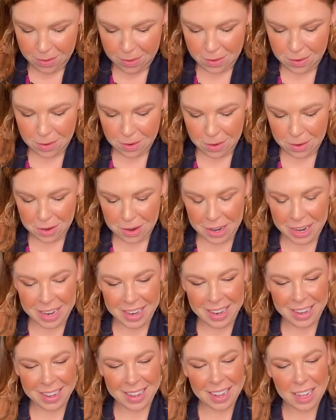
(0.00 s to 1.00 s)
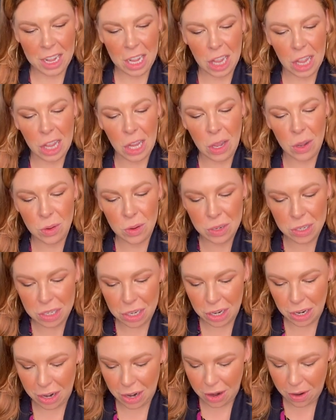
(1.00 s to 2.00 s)
Oh,
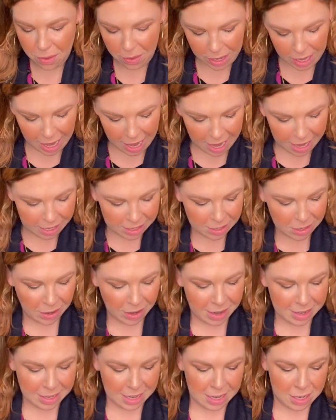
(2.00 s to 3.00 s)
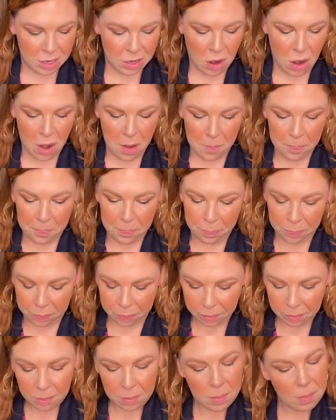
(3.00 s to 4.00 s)
closure. Okay, so let's get started.
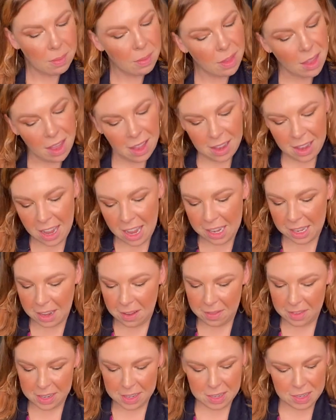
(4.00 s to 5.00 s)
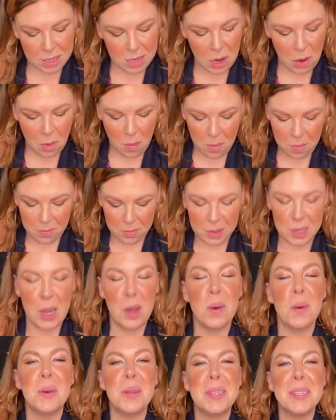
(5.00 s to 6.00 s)
I love this
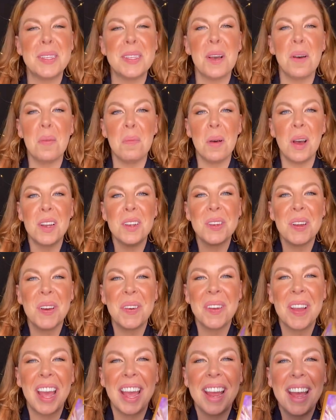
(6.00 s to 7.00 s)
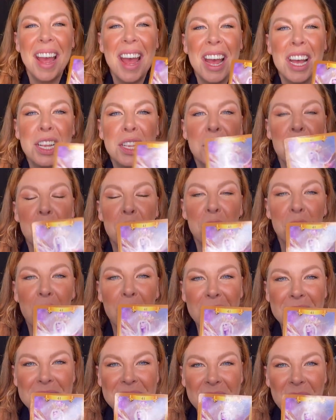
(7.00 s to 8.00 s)
so much. Okay, so the
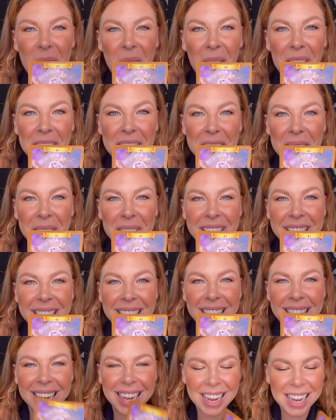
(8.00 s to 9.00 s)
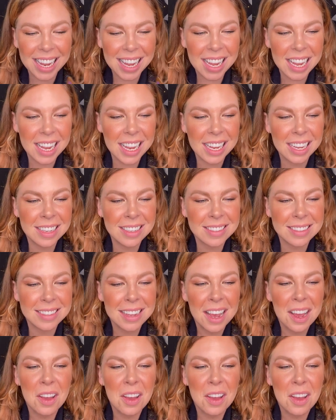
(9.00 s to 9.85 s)
first card that we get is